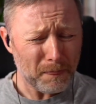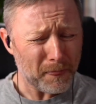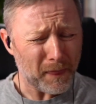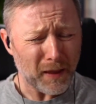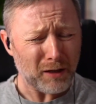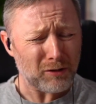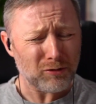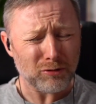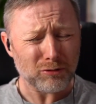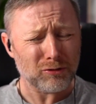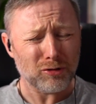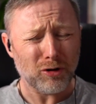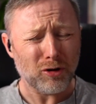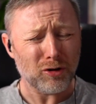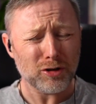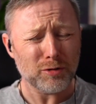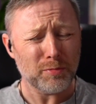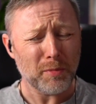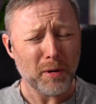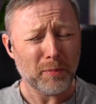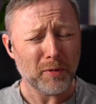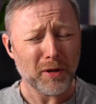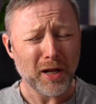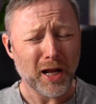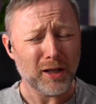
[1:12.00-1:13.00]
Don't talk to me
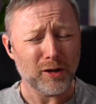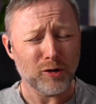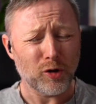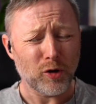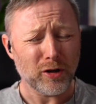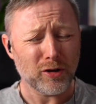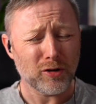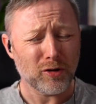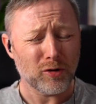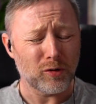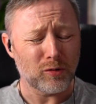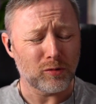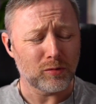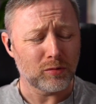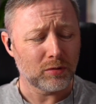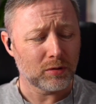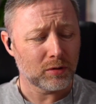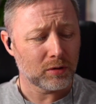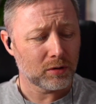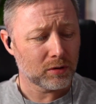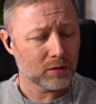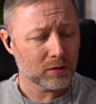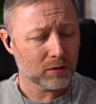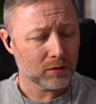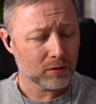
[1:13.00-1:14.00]
about that Loy Cole.
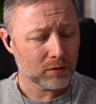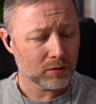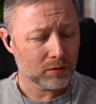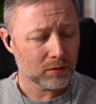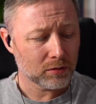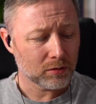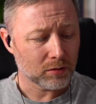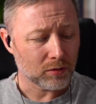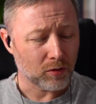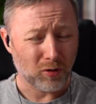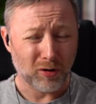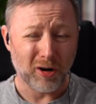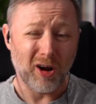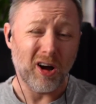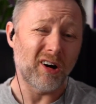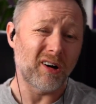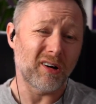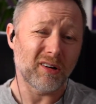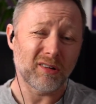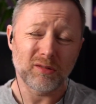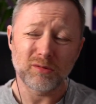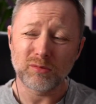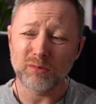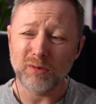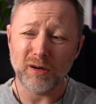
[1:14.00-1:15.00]
Or her,
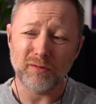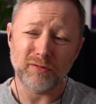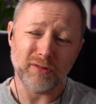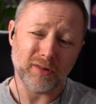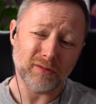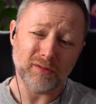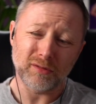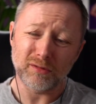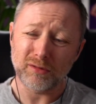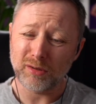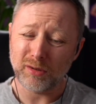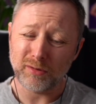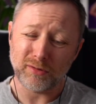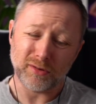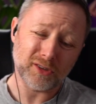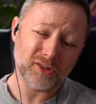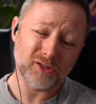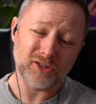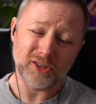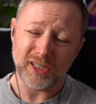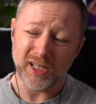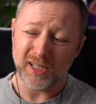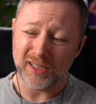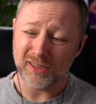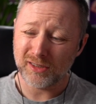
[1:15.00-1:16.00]
whoever
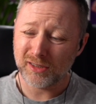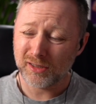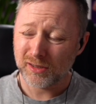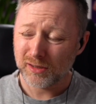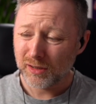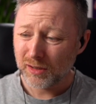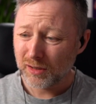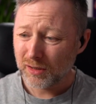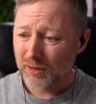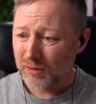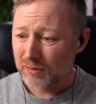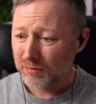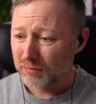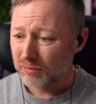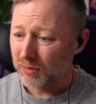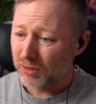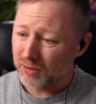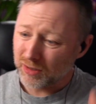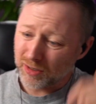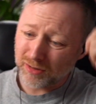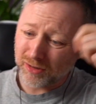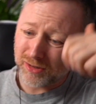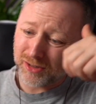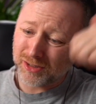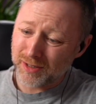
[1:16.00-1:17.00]
she is. Her
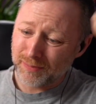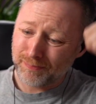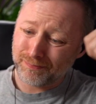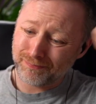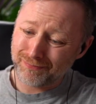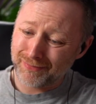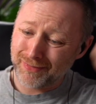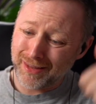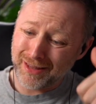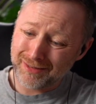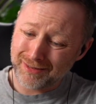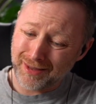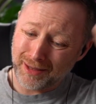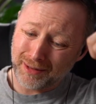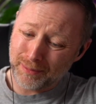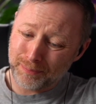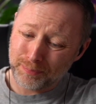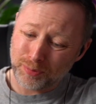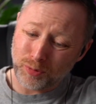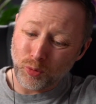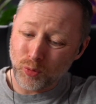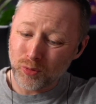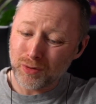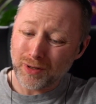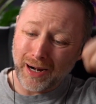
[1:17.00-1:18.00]
that does the
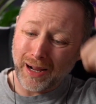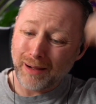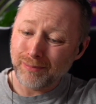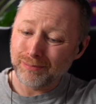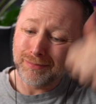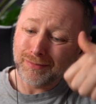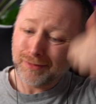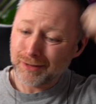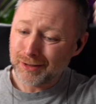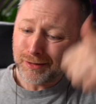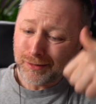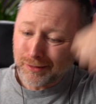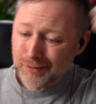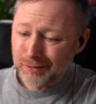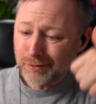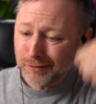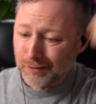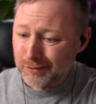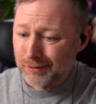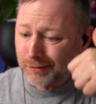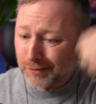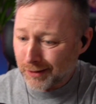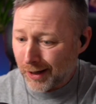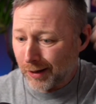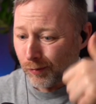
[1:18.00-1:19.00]
programme.
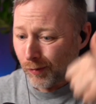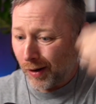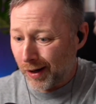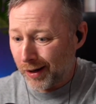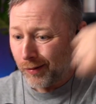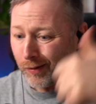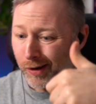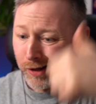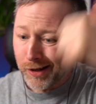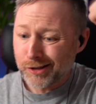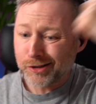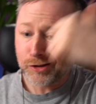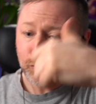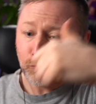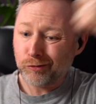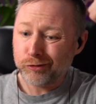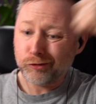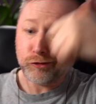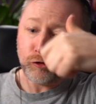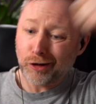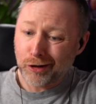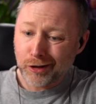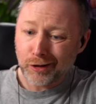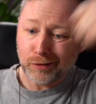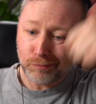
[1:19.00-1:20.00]
That one, wait, some
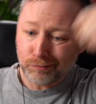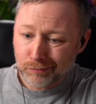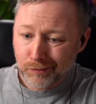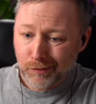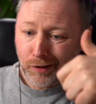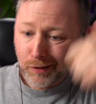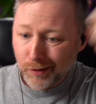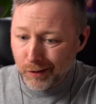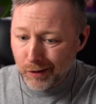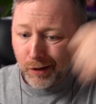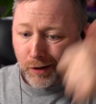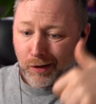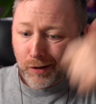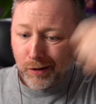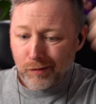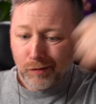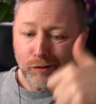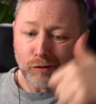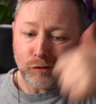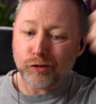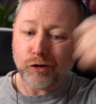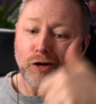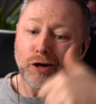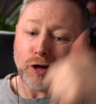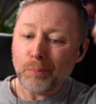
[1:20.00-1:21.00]
fucking
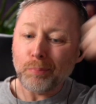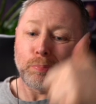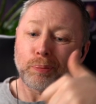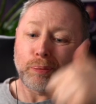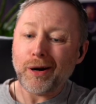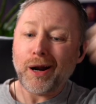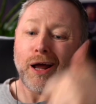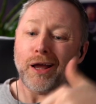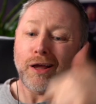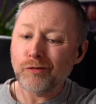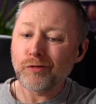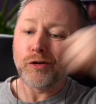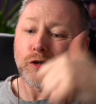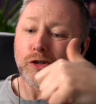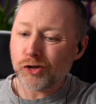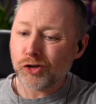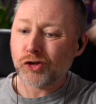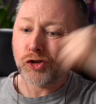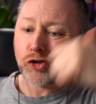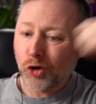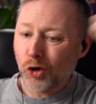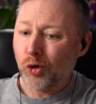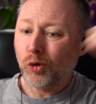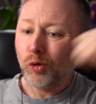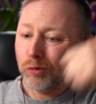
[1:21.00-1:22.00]
private
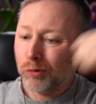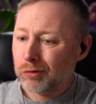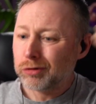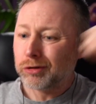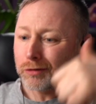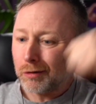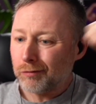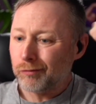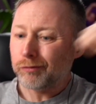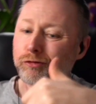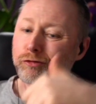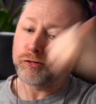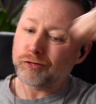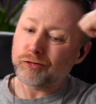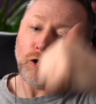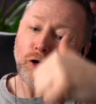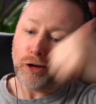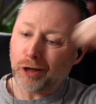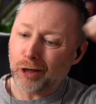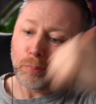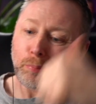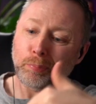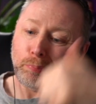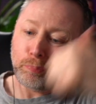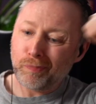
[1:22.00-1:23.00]
school. Some
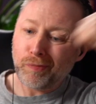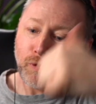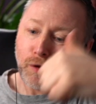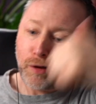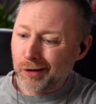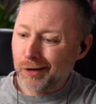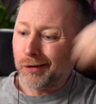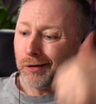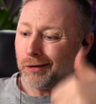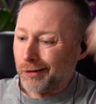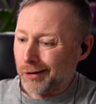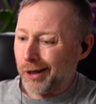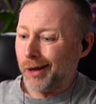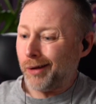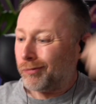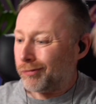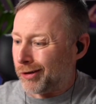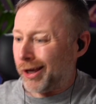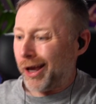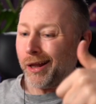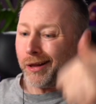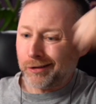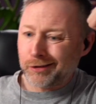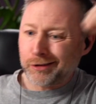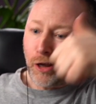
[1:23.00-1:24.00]
fucking...
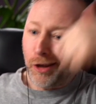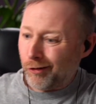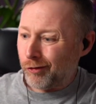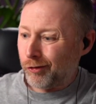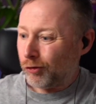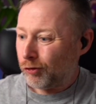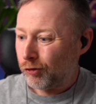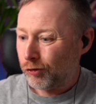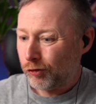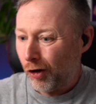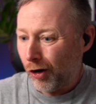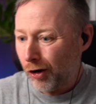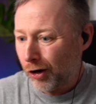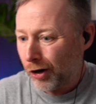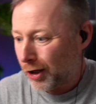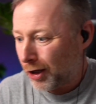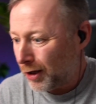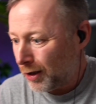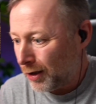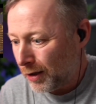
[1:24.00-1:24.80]
Get to fuck.